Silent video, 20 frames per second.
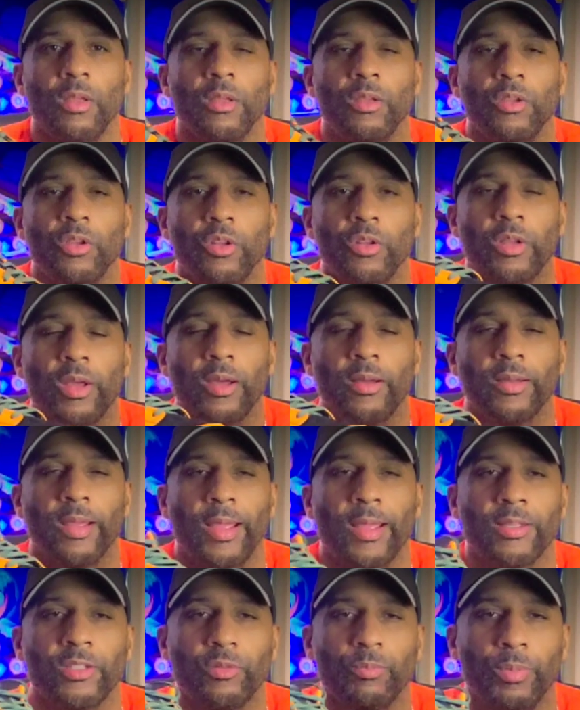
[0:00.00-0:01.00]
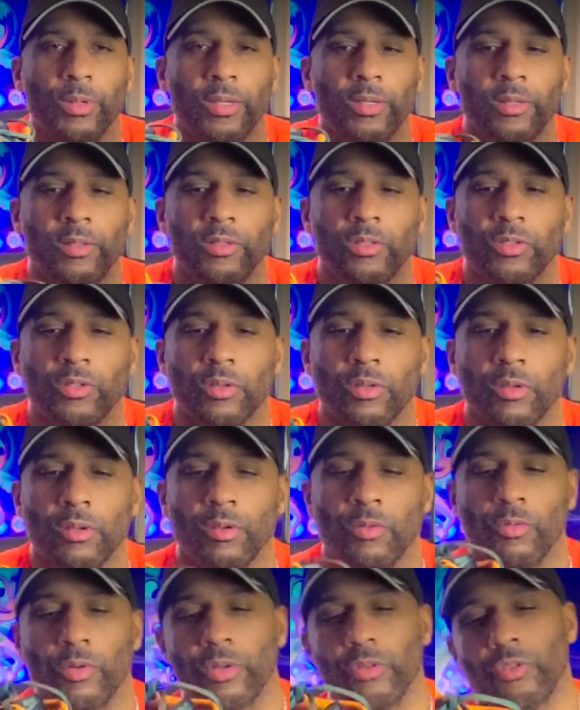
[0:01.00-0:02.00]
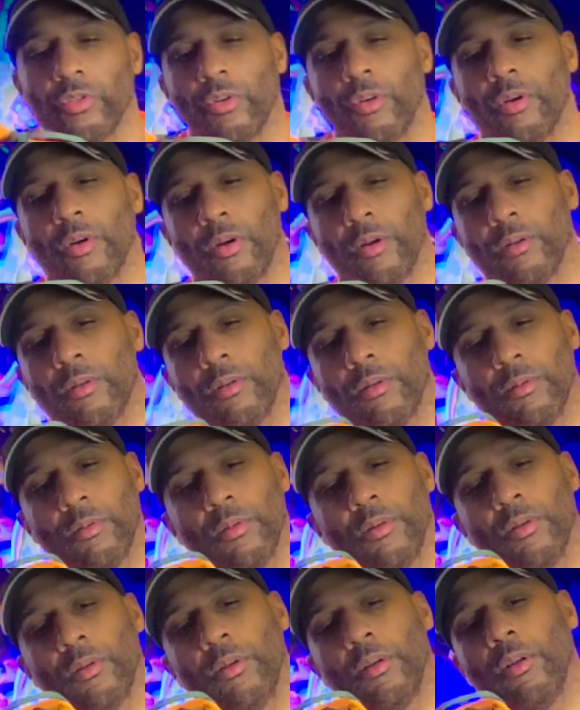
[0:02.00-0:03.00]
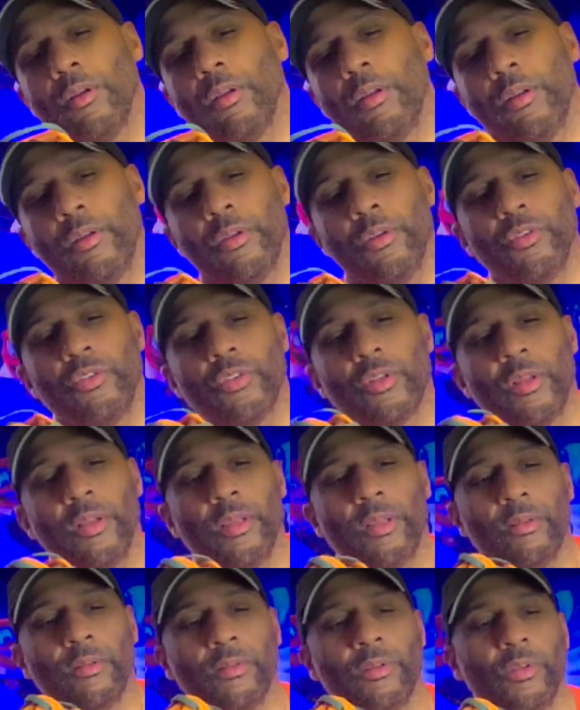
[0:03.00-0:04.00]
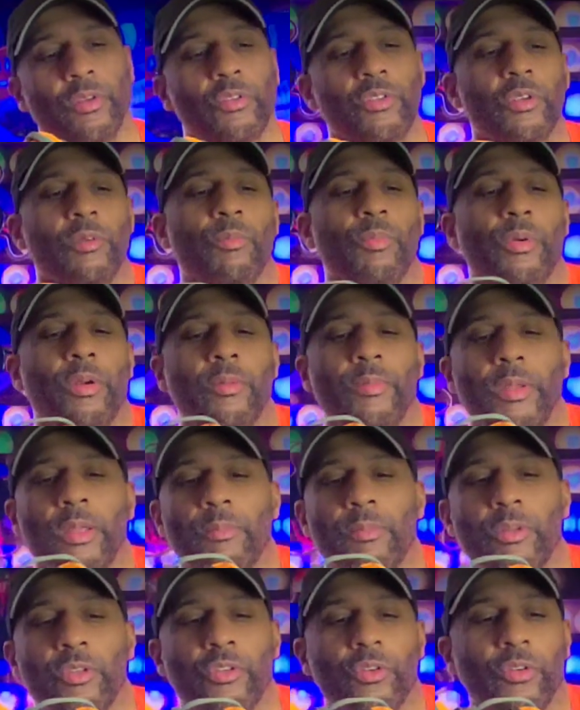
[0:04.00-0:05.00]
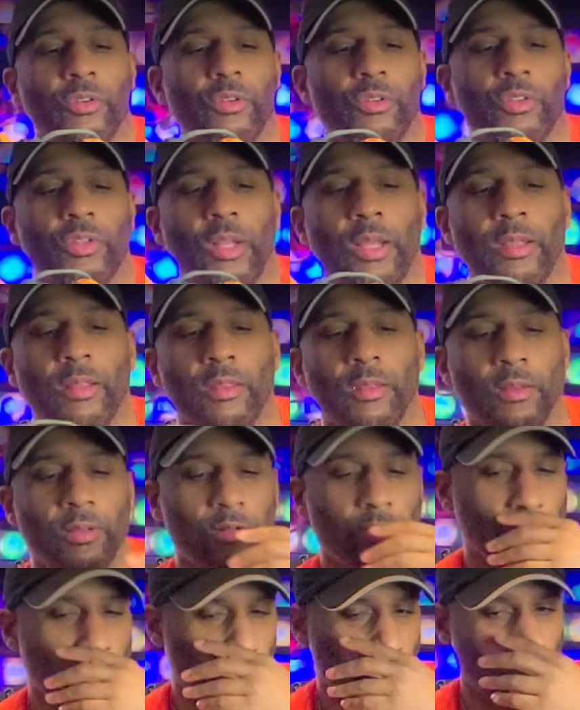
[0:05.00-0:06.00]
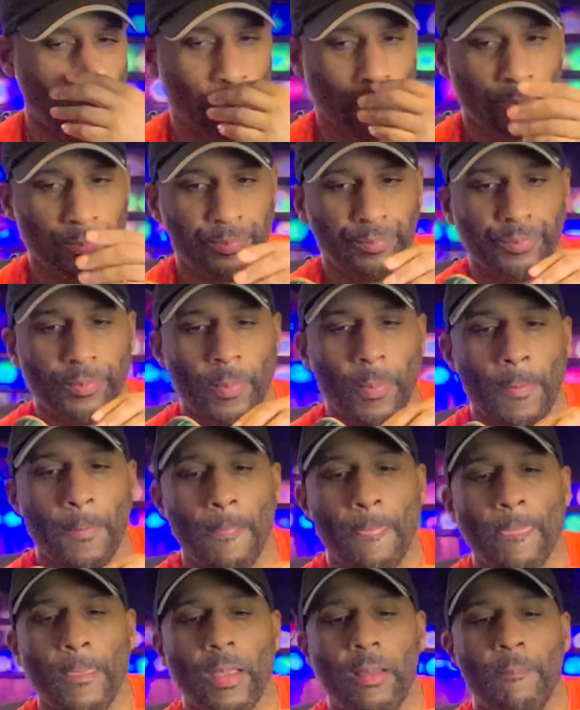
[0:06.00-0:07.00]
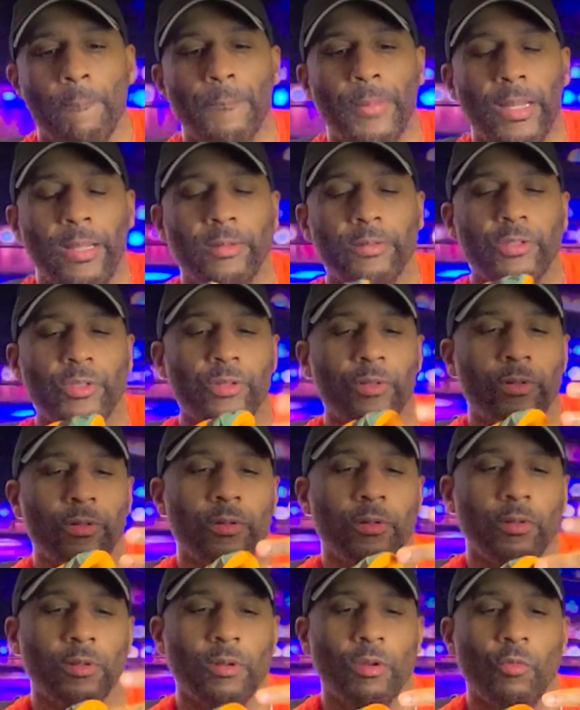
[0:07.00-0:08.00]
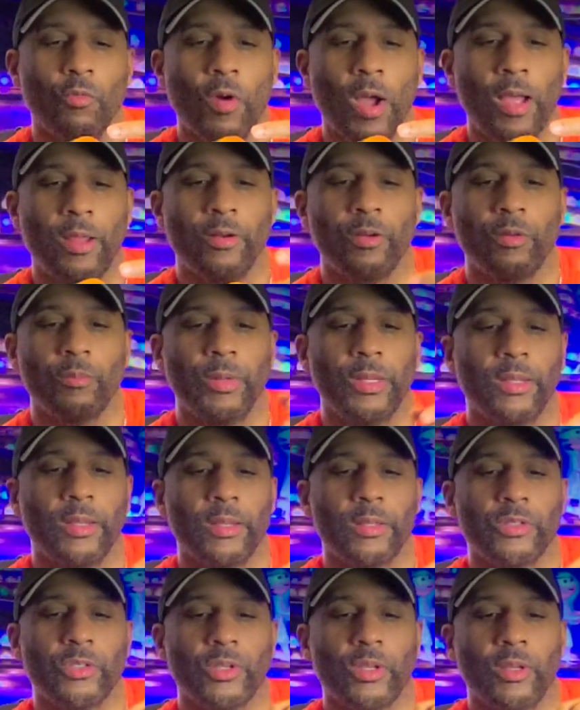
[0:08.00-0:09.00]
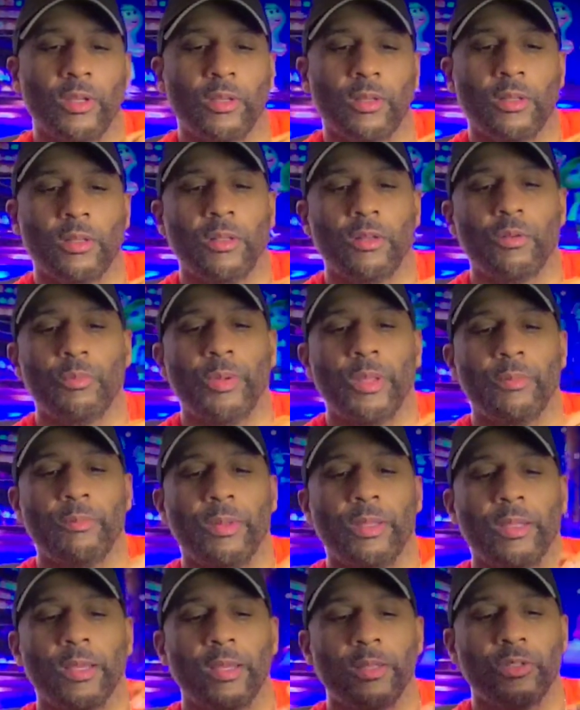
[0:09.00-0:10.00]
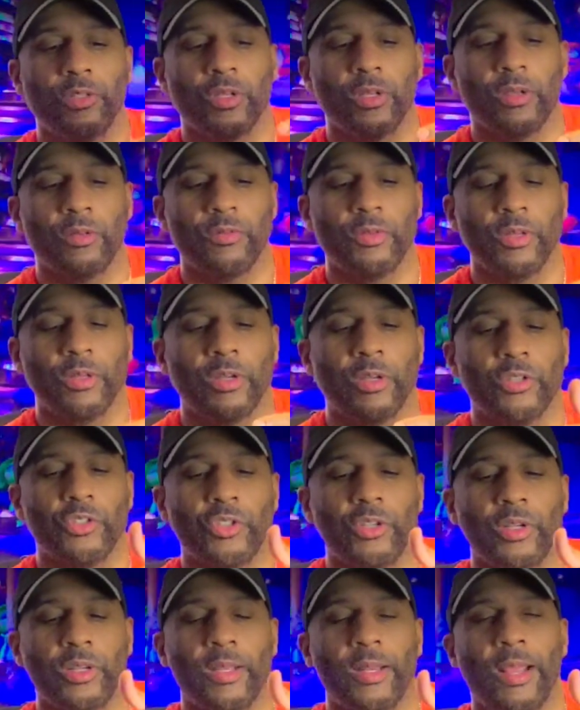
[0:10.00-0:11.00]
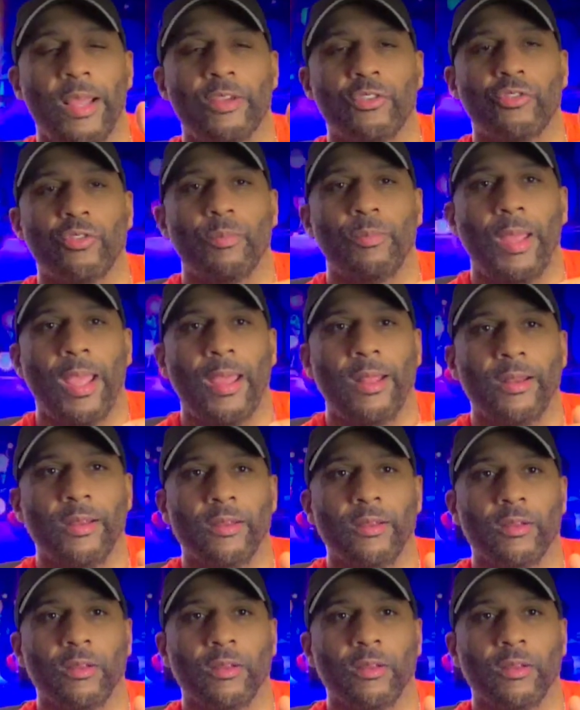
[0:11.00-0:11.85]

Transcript: your Dunk SBs, which are usually using premium materials like this, but wider because uh, a little bit because of the cushioning and extra padding